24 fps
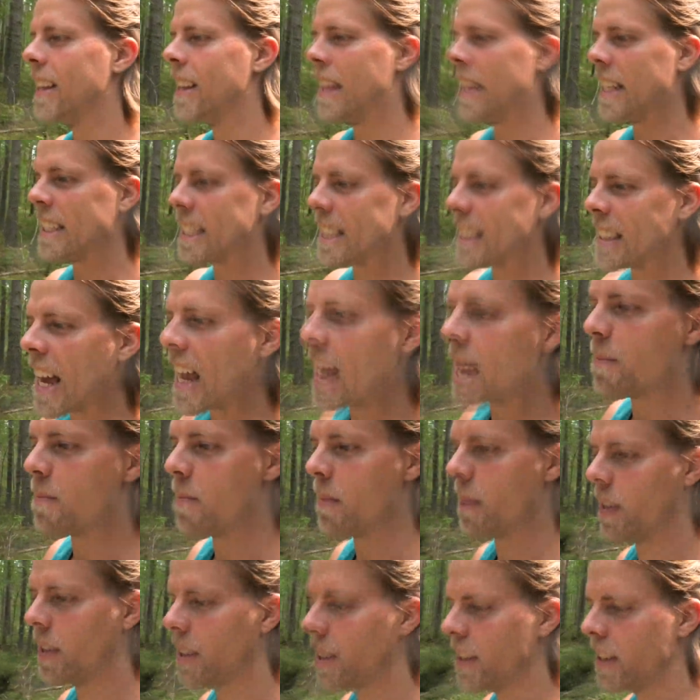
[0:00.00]
the
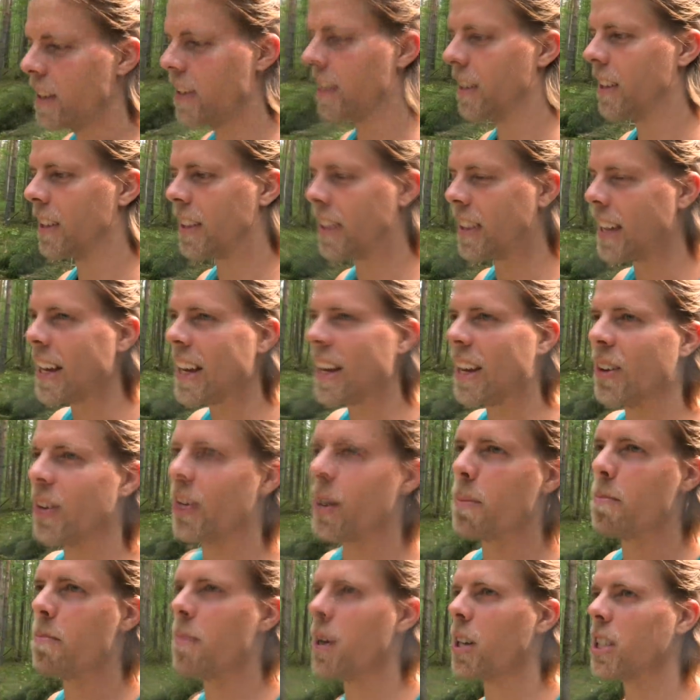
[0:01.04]
same thing
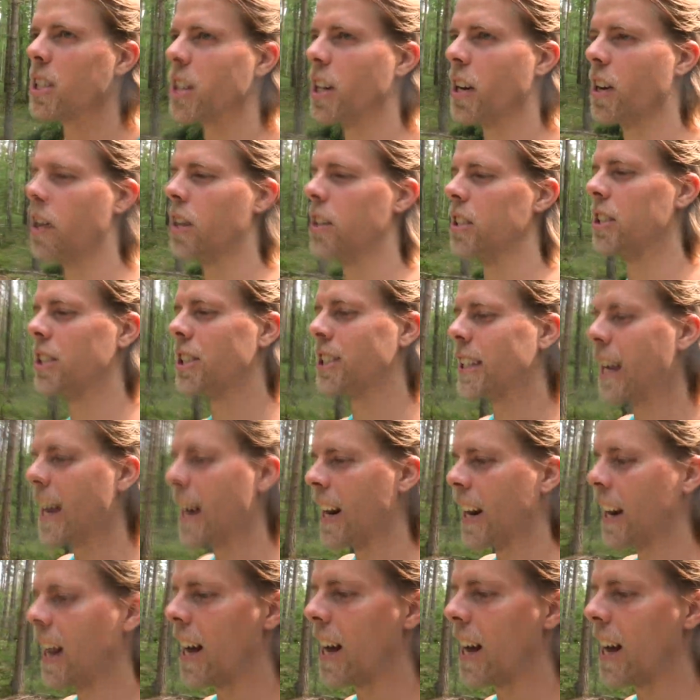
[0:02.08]
on a much larger scale.